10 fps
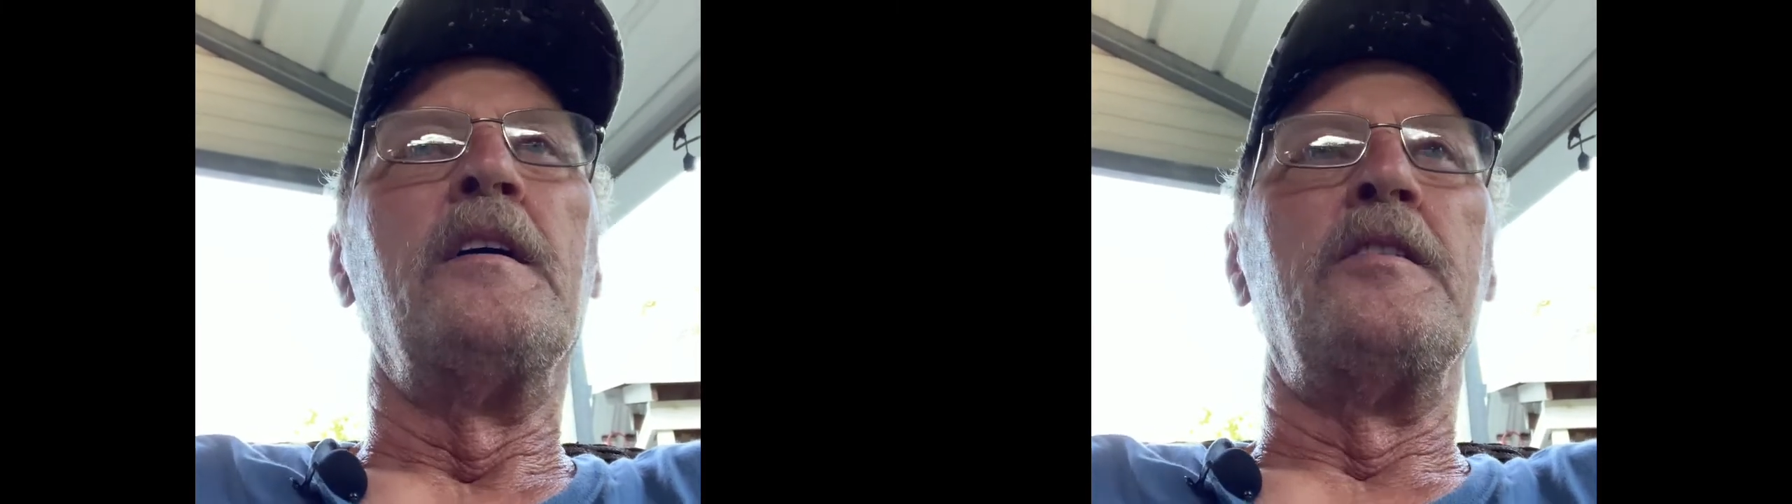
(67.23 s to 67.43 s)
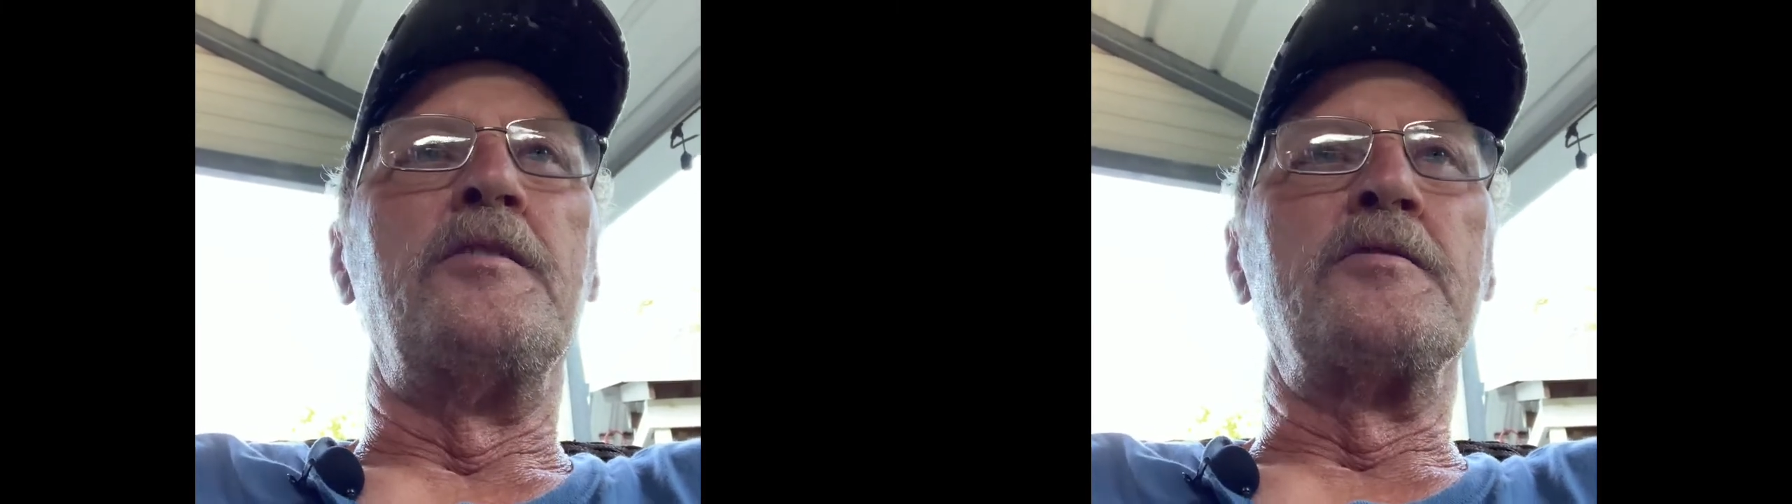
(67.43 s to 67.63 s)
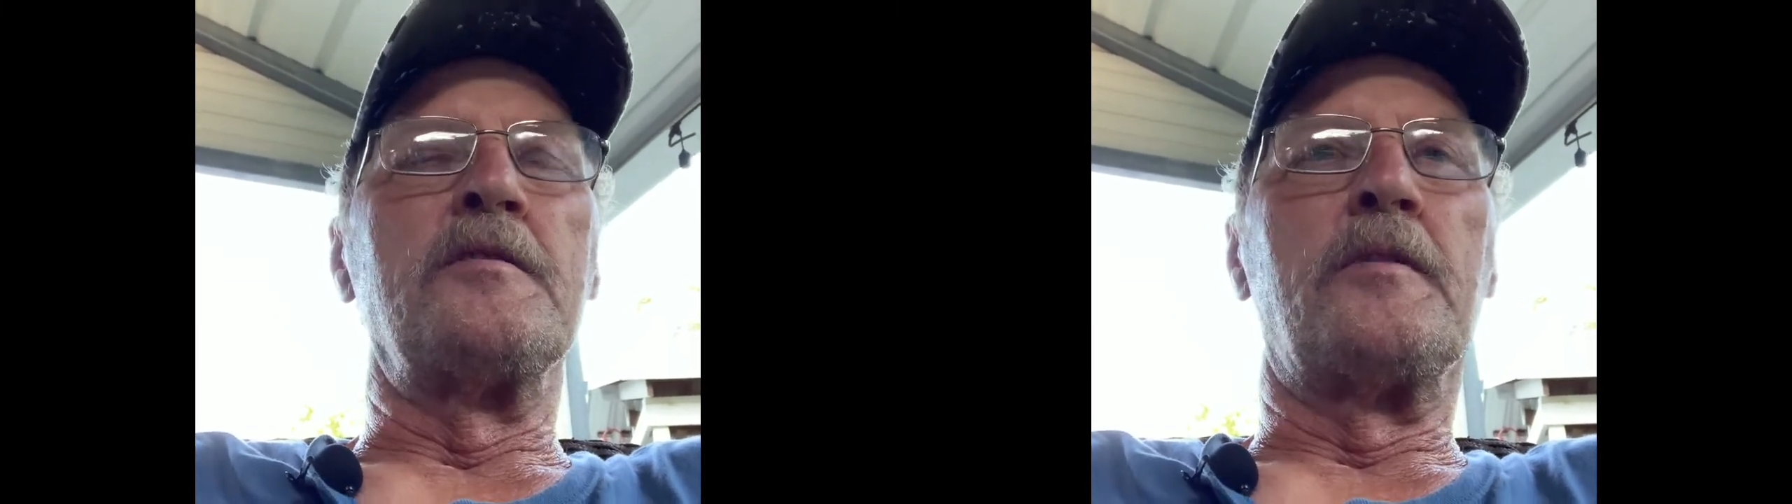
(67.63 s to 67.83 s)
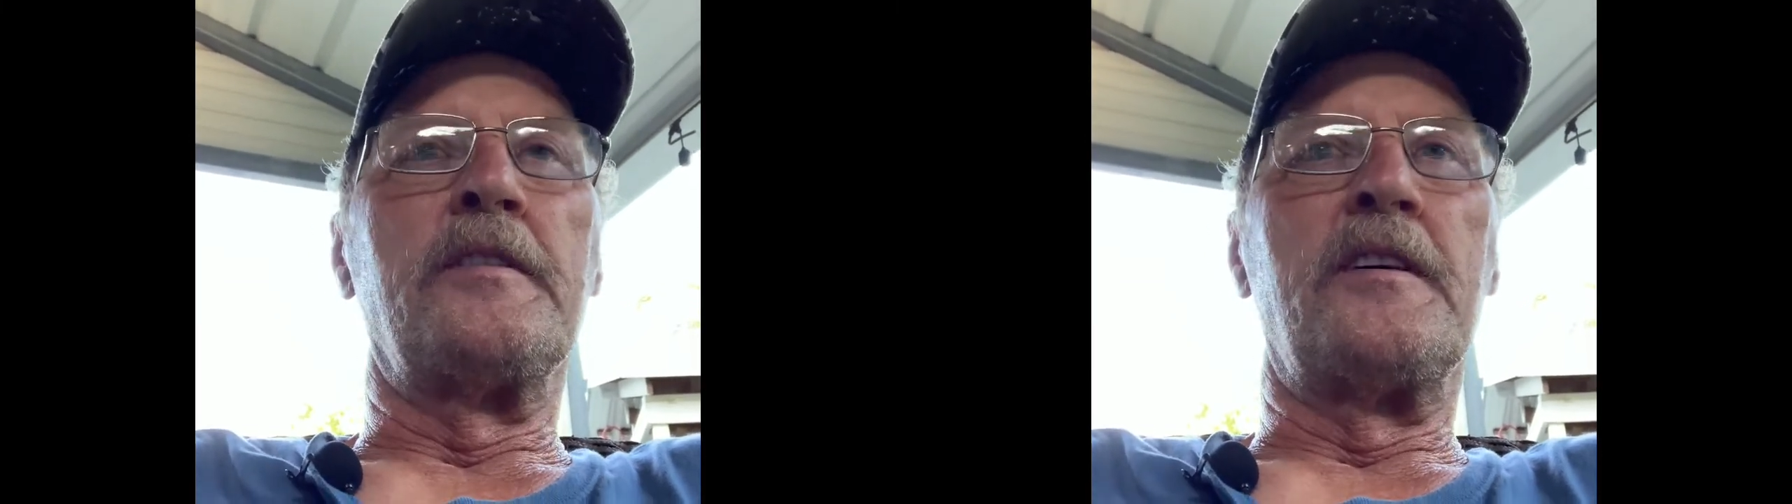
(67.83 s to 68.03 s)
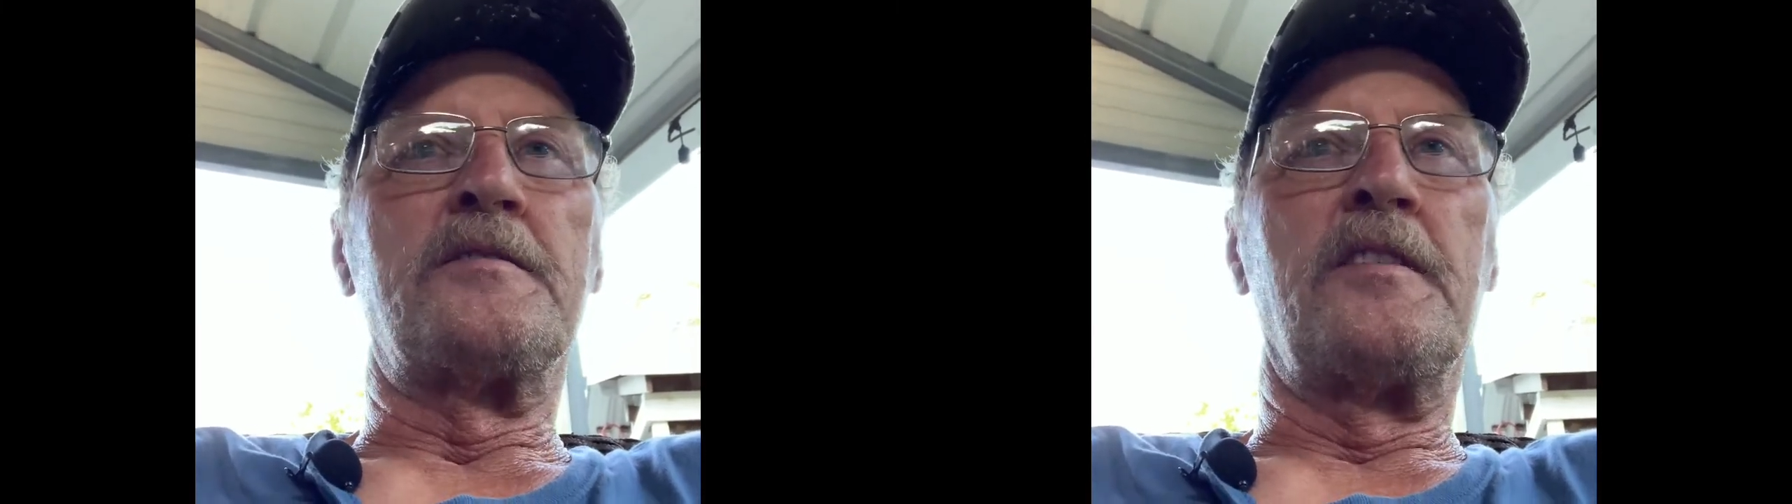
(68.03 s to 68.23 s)
Usually, what
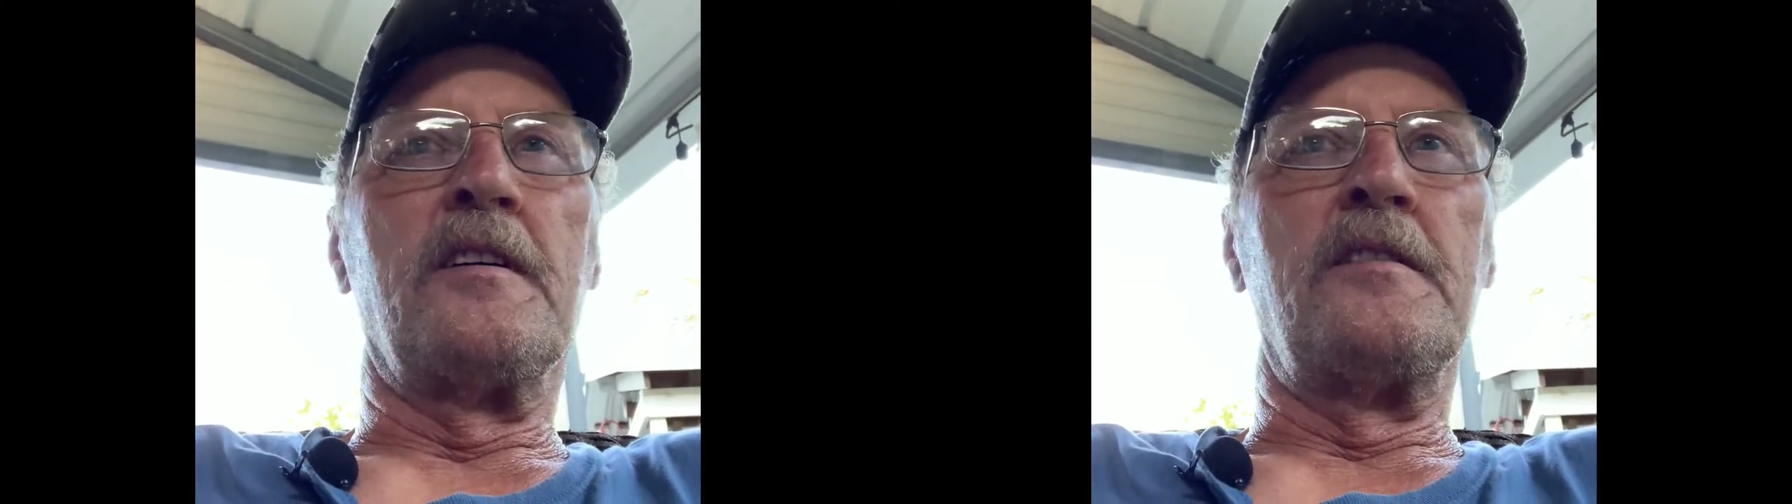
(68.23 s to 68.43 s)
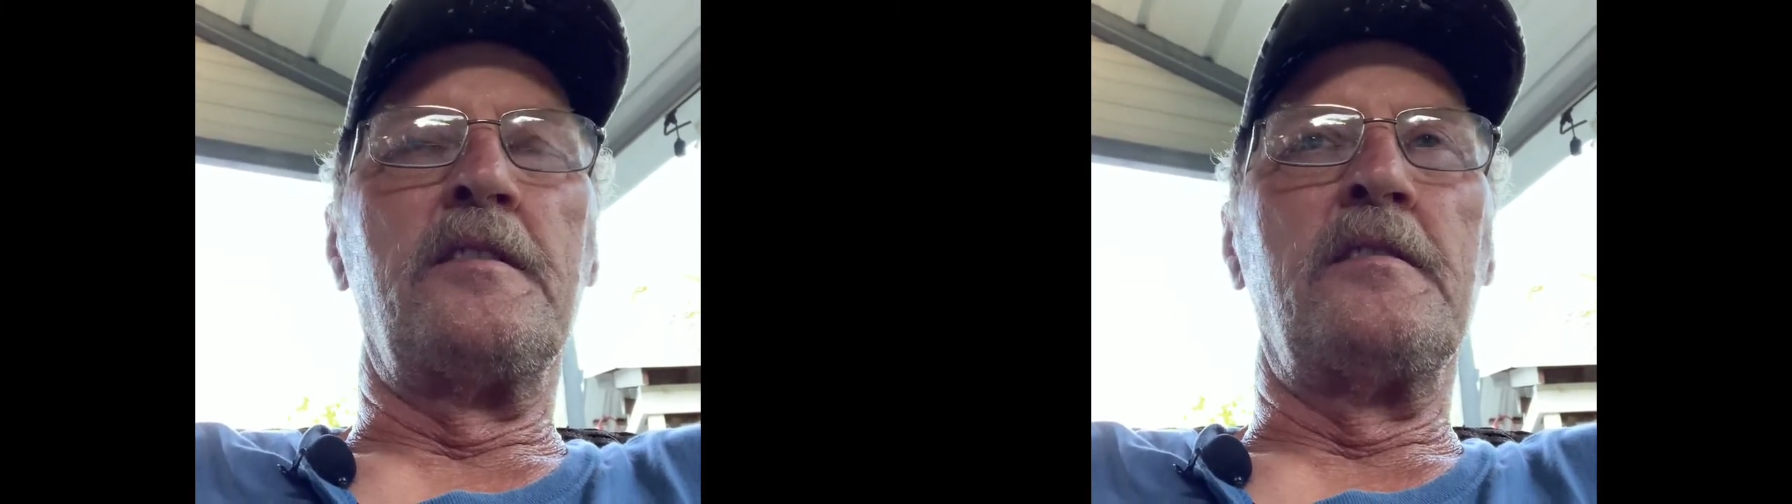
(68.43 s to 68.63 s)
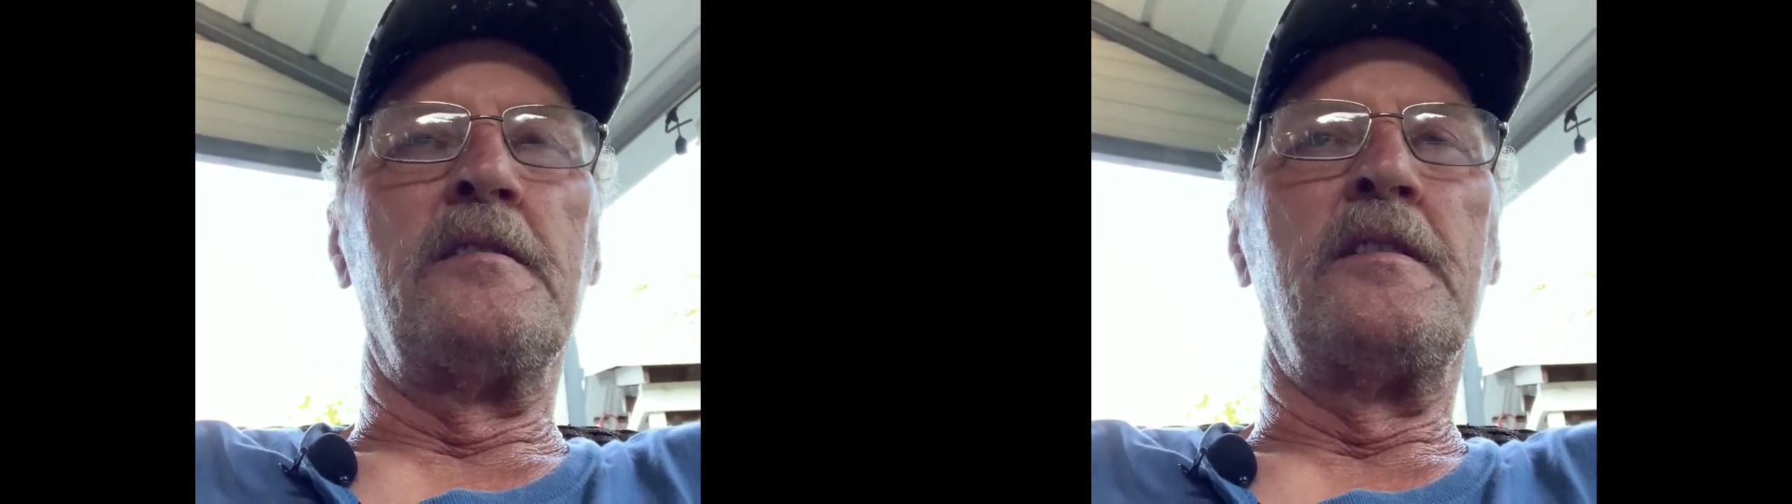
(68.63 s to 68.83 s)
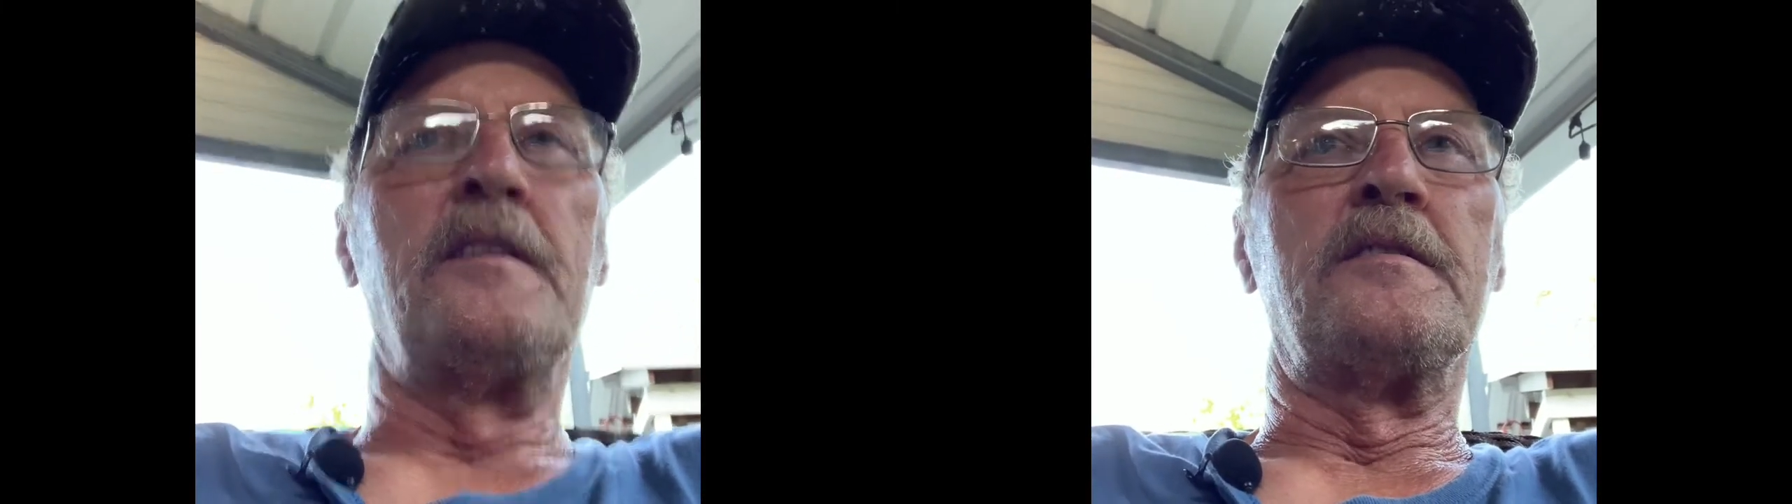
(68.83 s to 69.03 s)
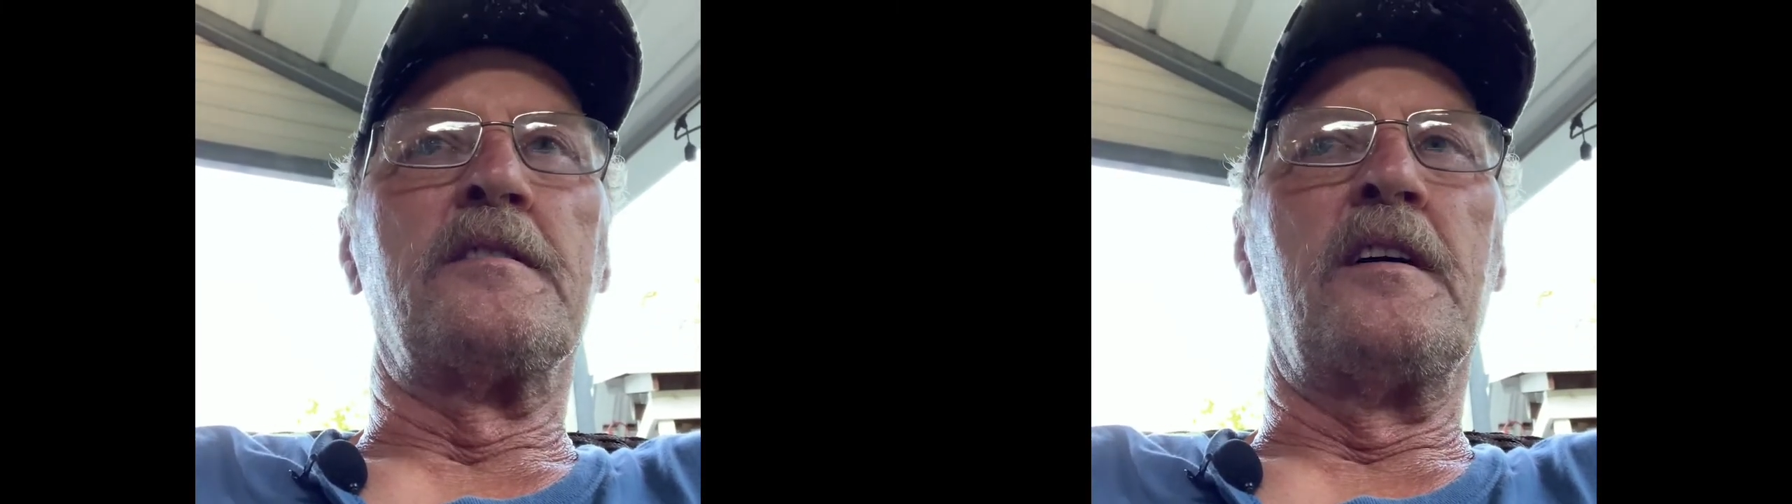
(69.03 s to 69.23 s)
that's telling you
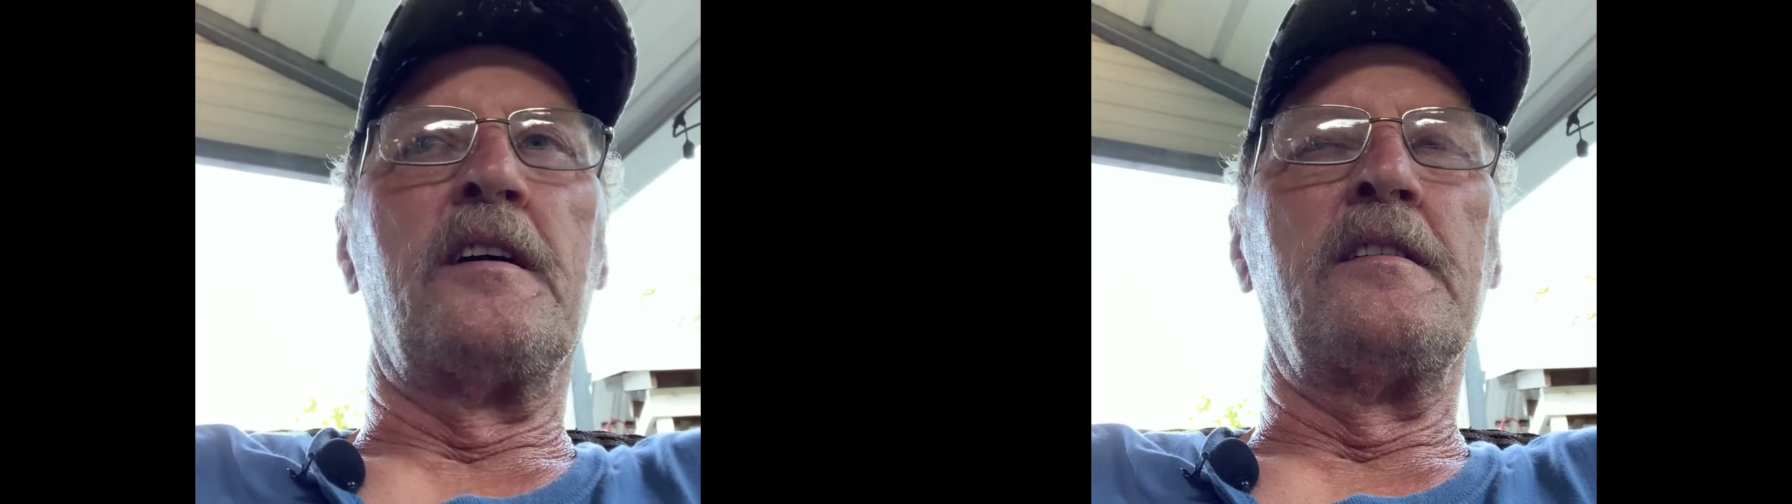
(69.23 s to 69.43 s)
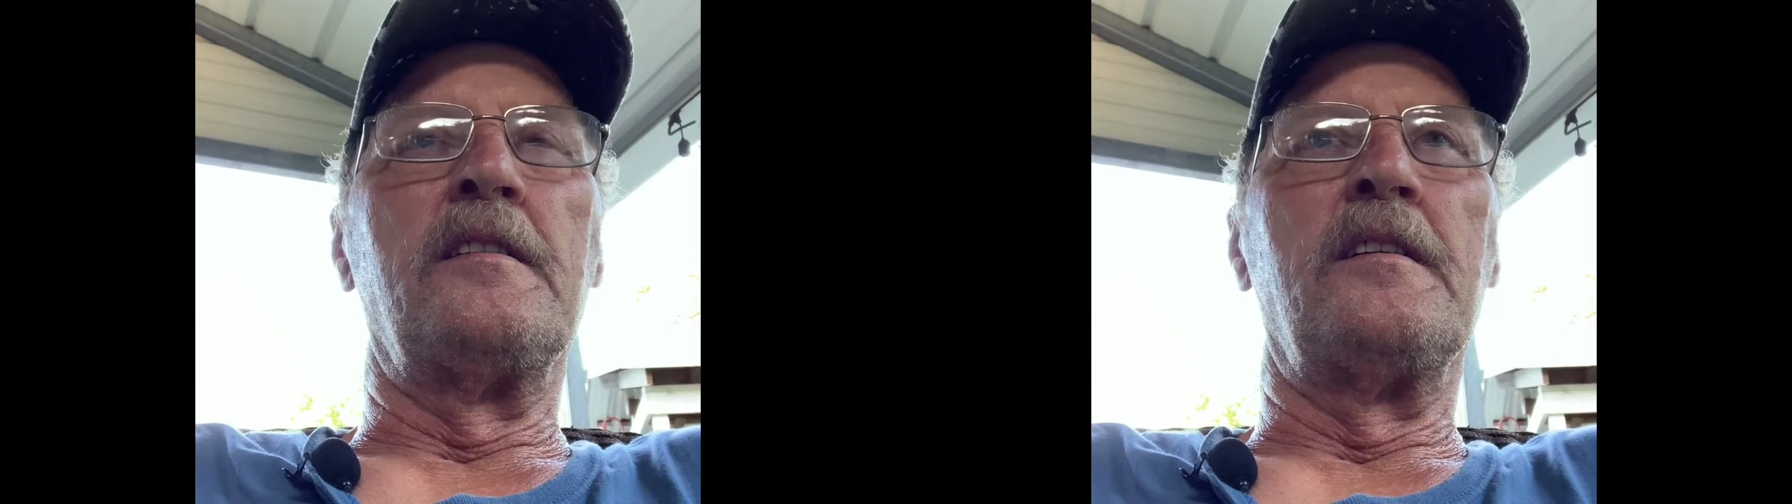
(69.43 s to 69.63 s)
is that